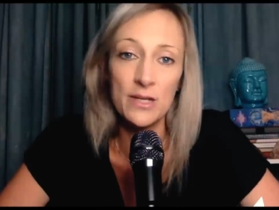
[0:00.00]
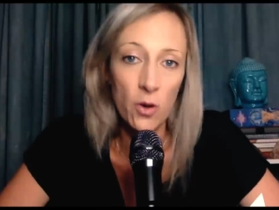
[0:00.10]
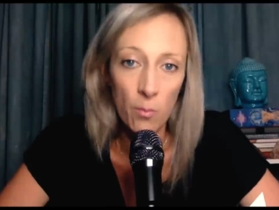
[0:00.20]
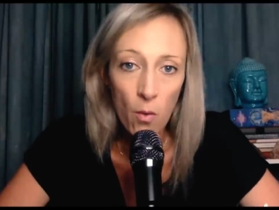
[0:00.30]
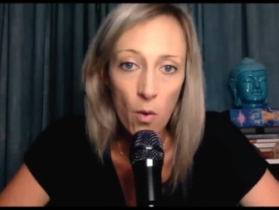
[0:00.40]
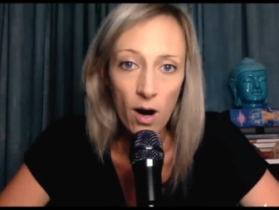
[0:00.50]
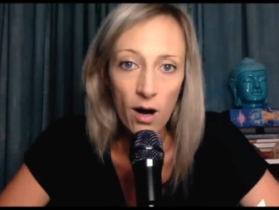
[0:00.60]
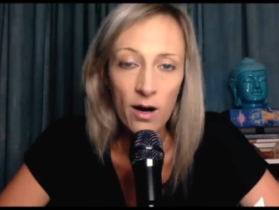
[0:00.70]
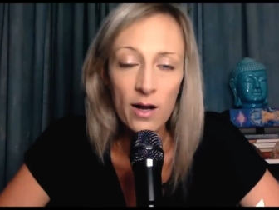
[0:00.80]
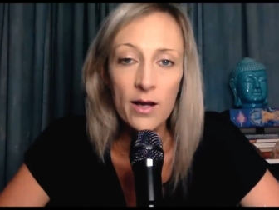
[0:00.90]
be no
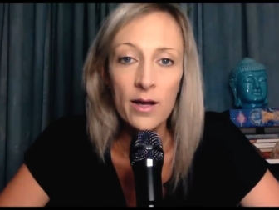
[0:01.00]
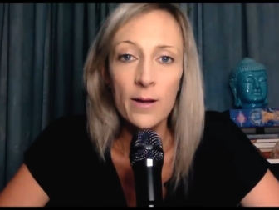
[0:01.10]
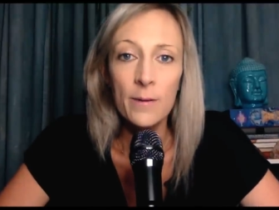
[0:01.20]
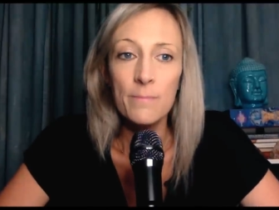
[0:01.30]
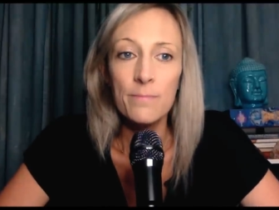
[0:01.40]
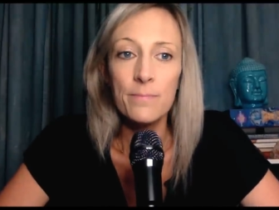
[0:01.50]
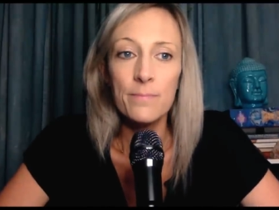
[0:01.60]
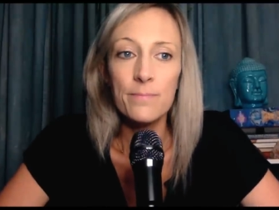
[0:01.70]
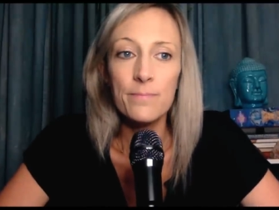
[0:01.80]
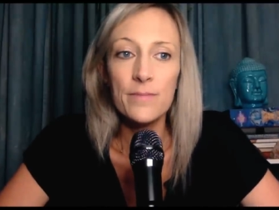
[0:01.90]
more
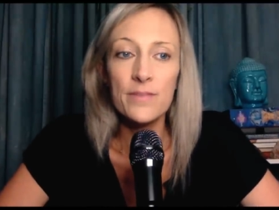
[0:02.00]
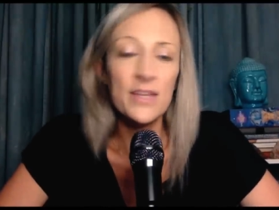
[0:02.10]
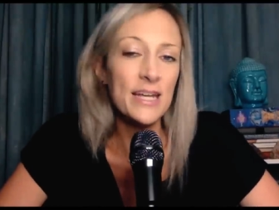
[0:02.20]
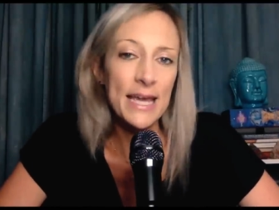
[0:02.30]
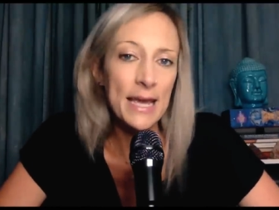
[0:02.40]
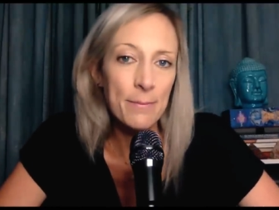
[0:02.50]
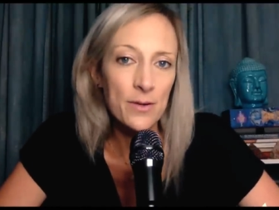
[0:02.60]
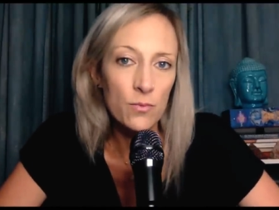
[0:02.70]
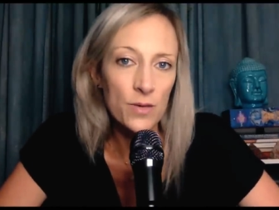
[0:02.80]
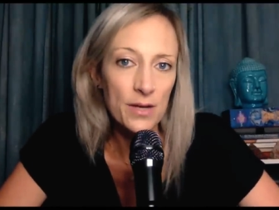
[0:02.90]
then it can't
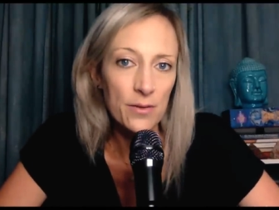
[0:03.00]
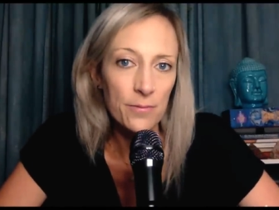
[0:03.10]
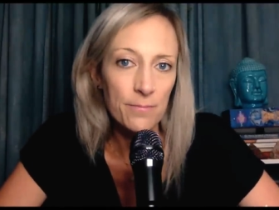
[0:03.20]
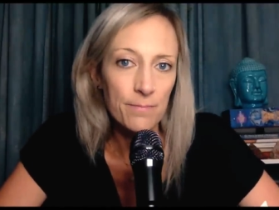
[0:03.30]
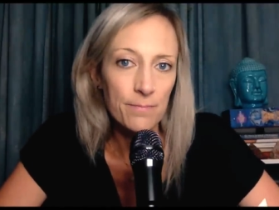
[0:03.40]
be real.